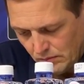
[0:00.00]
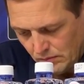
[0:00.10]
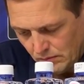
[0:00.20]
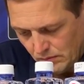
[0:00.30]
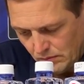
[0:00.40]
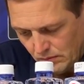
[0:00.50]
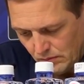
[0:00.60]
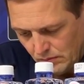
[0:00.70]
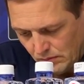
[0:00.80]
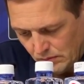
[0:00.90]

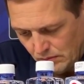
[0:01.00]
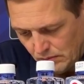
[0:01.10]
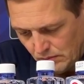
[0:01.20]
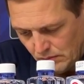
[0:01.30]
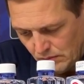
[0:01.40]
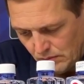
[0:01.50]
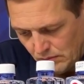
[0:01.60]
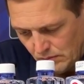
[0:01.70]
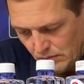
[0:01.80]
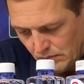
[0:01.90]

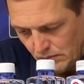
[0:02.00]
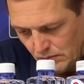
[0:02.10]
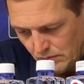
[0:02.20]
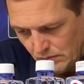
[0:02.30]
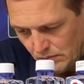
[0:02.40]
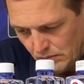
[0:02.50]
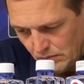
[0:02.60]
[no speech]